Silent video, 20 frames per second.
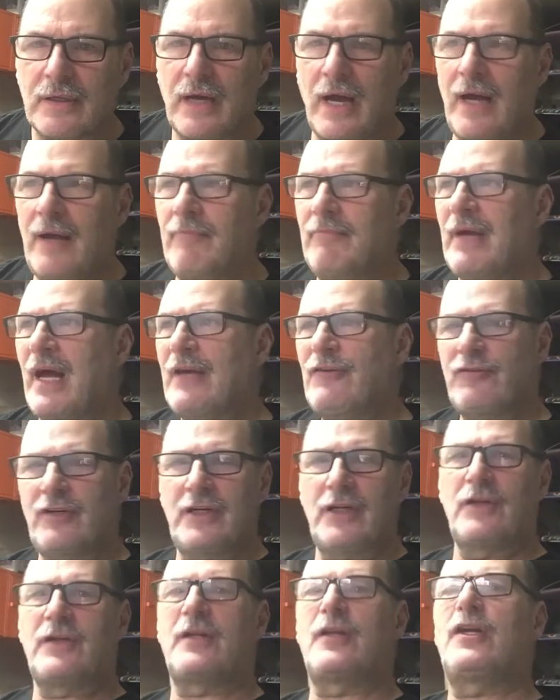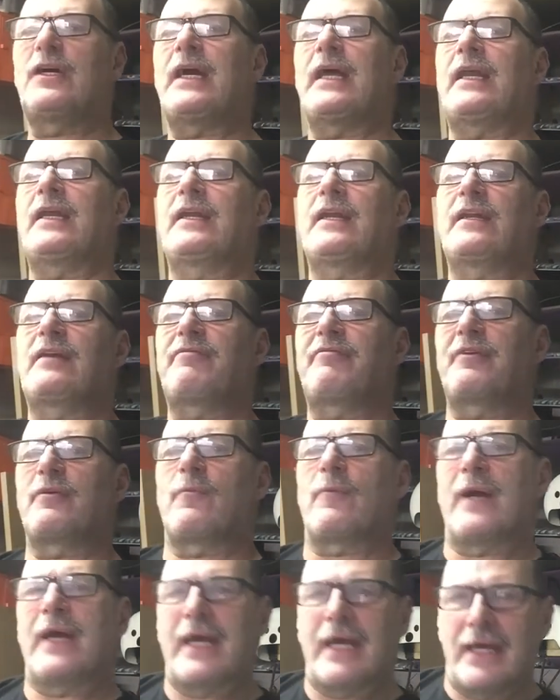I'm actually going to look at it a different
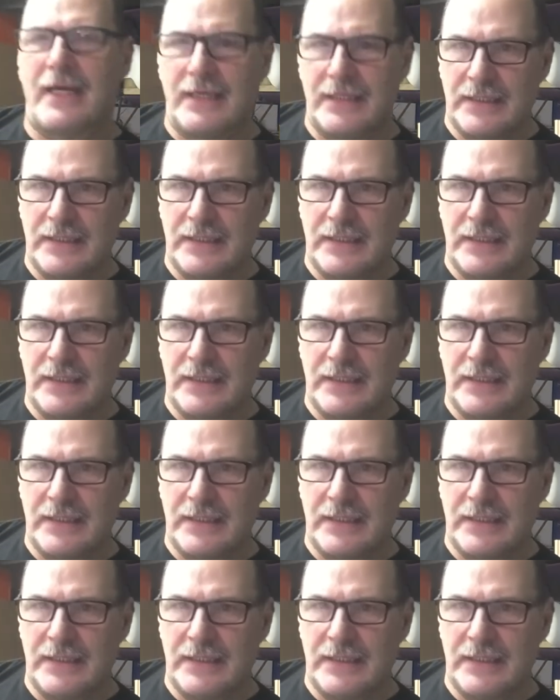way.